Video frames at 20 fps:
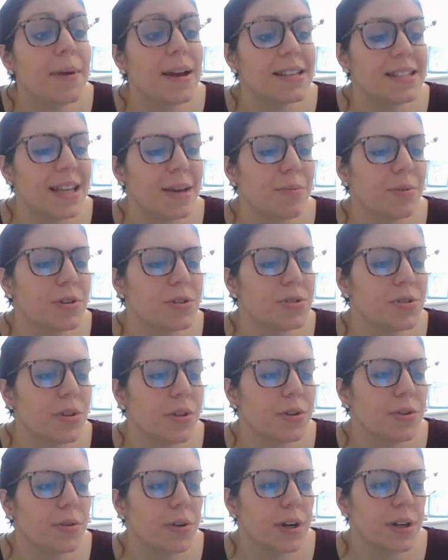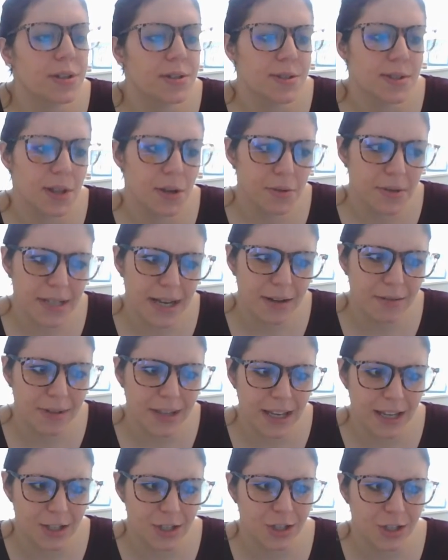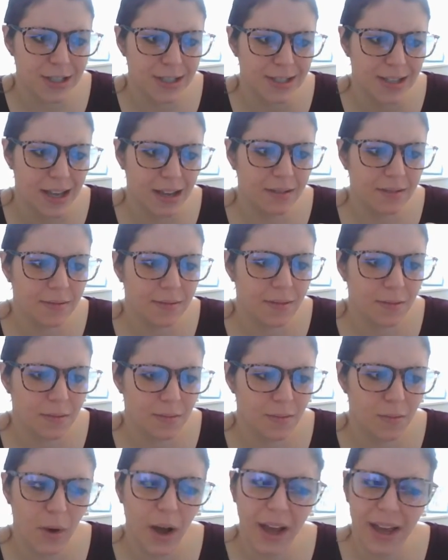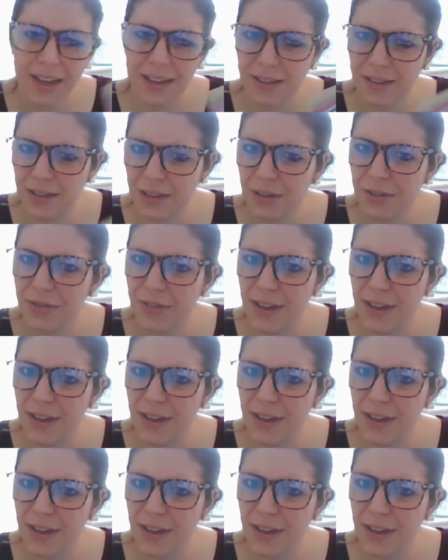as they burst through the door. Slow down, kids, she said. Why? Your